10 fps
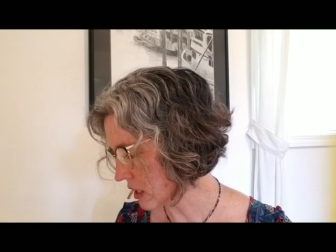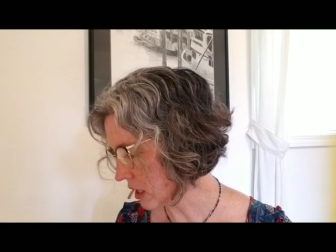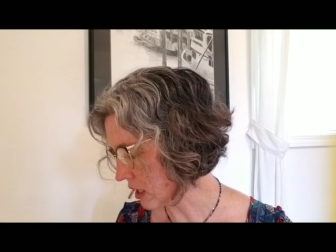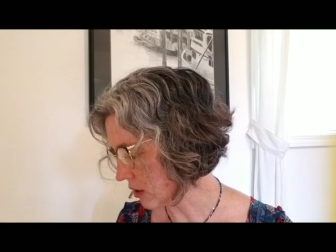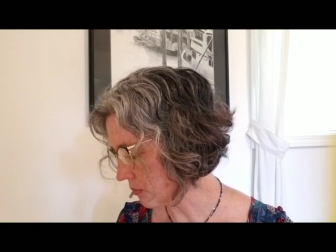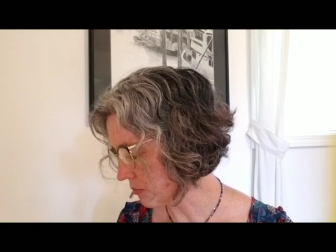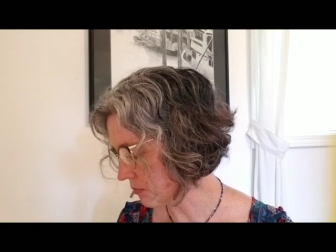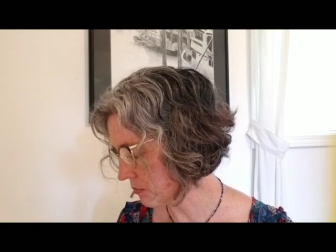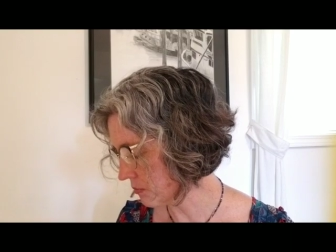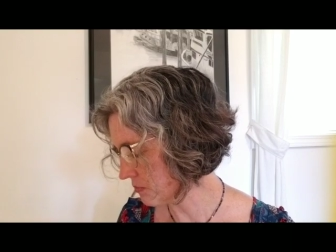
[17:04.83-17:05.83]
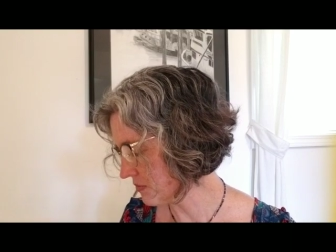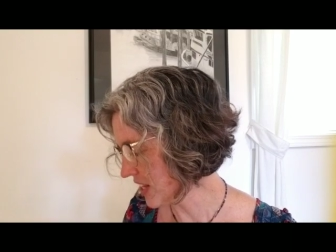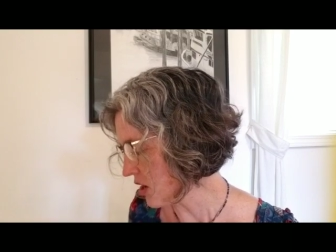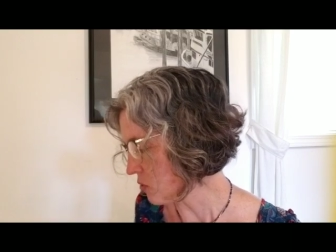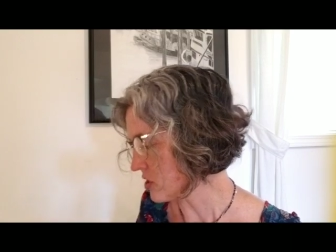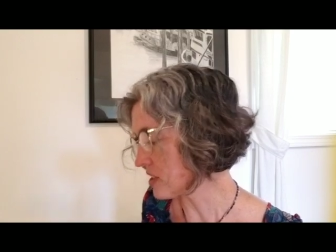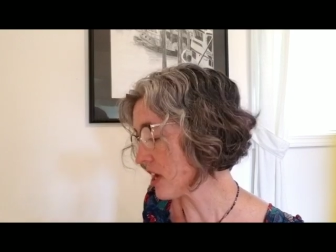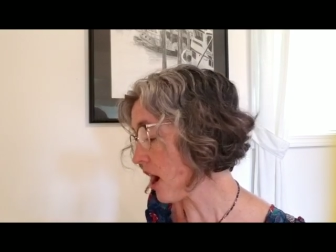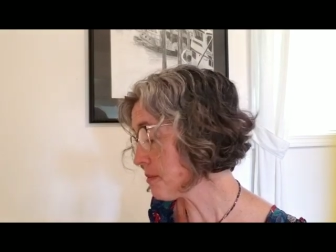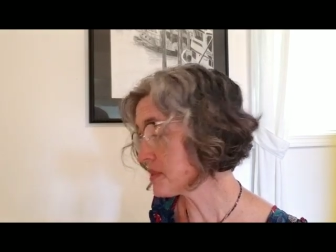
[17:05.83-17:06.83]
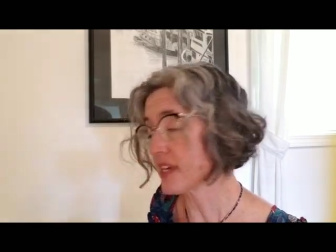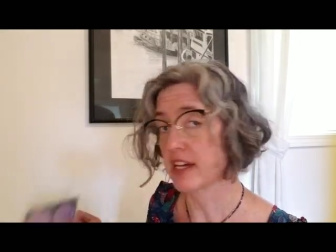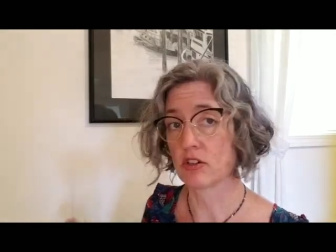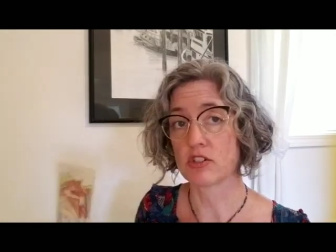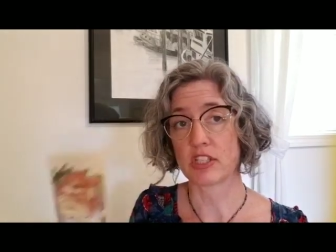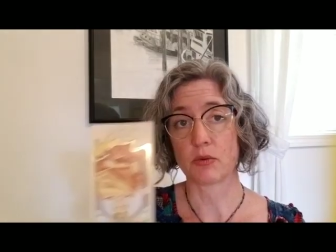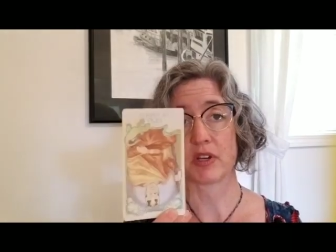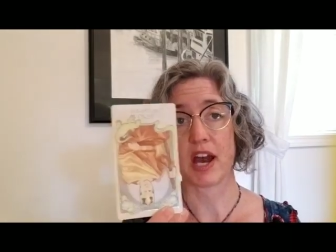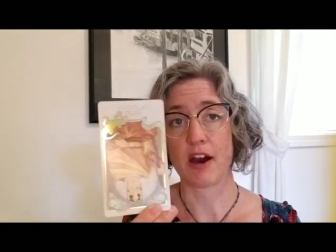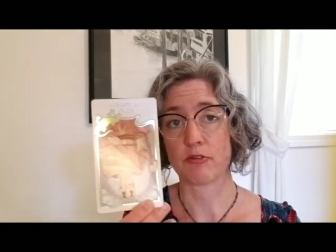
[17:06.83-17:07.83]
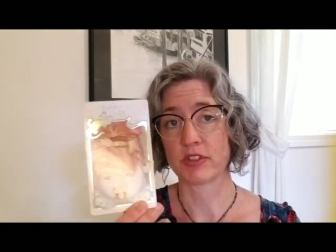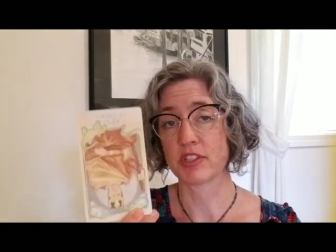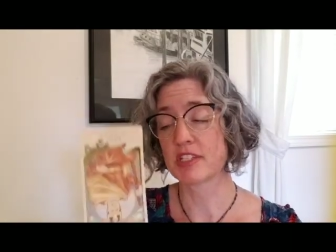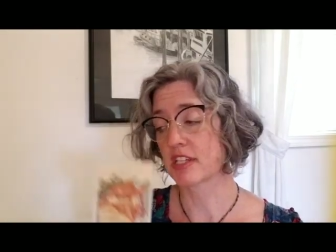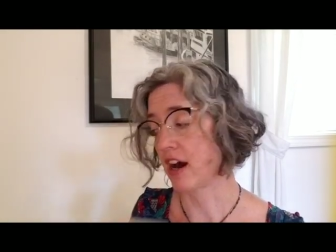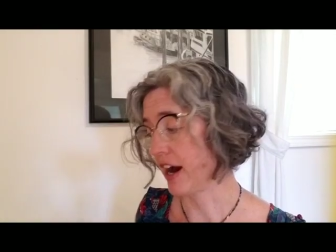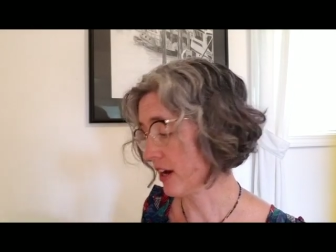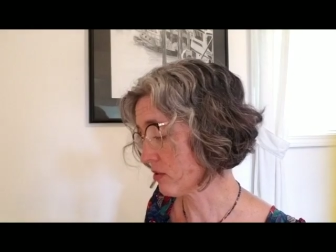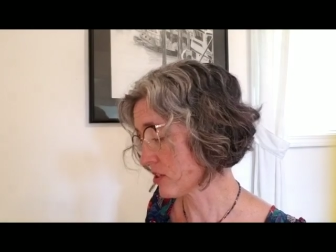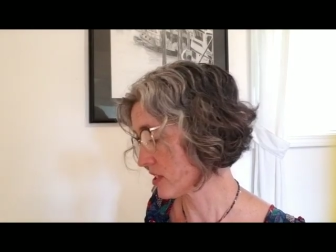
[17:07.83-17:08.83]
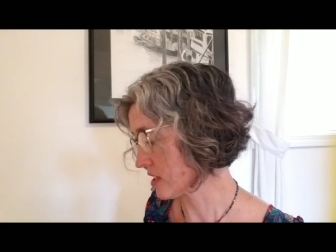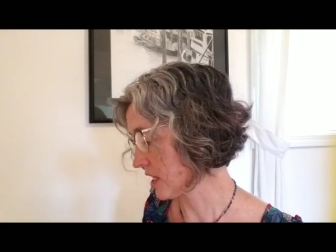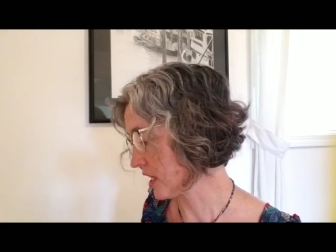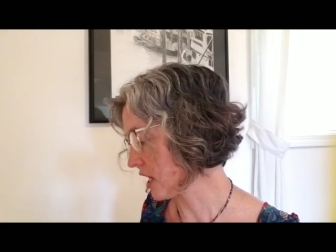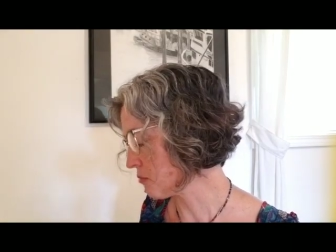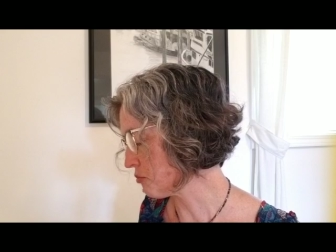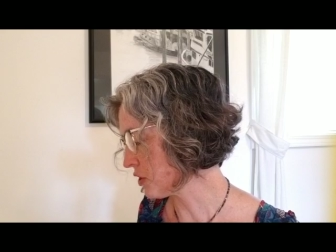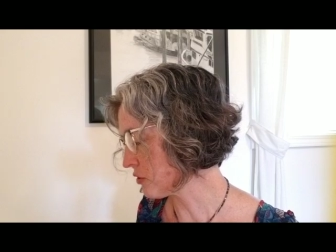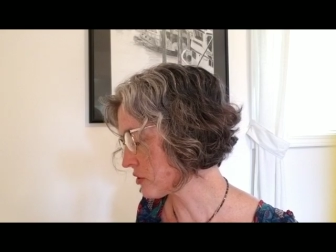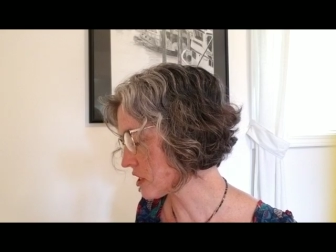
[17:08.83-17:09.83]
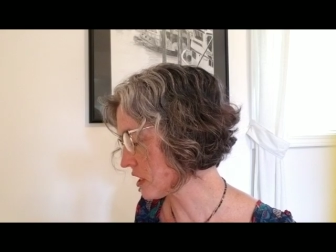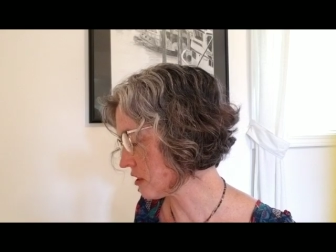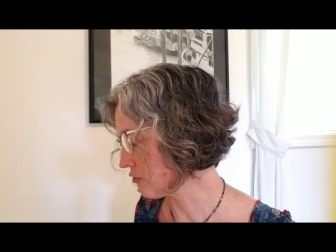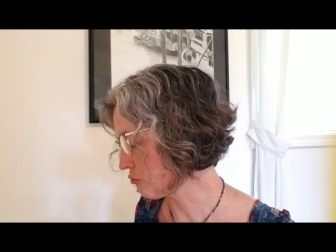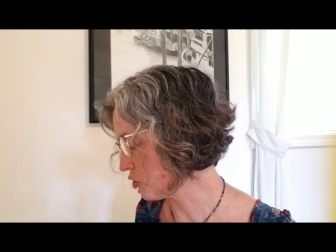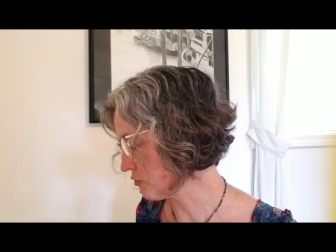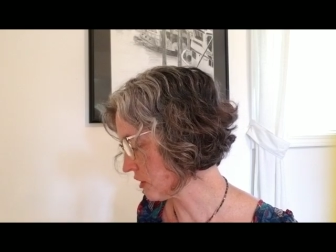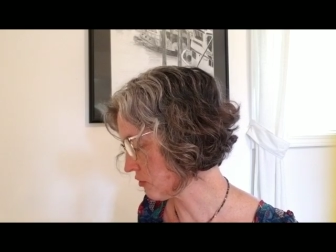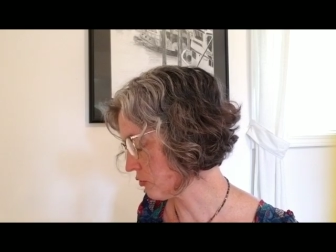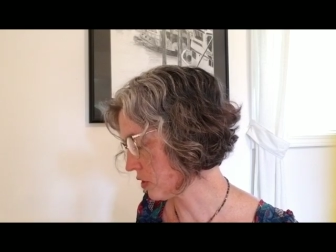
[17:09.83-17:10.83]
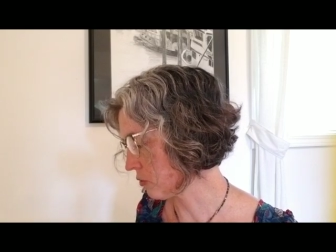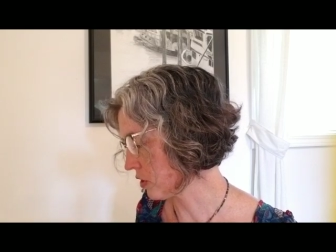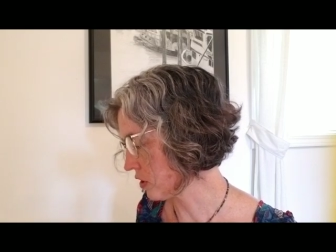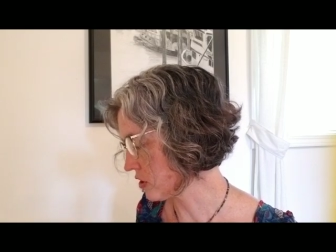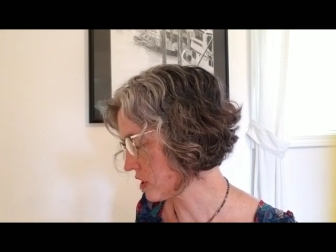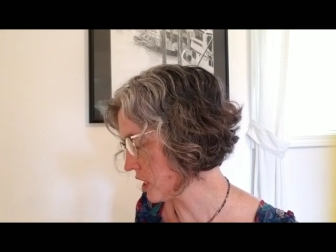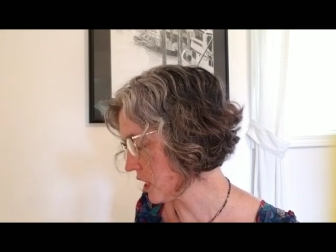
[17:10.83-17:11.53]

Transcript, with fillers: Um, which is the opposite energy that we have with this guy, which is like impulsive, moving forward.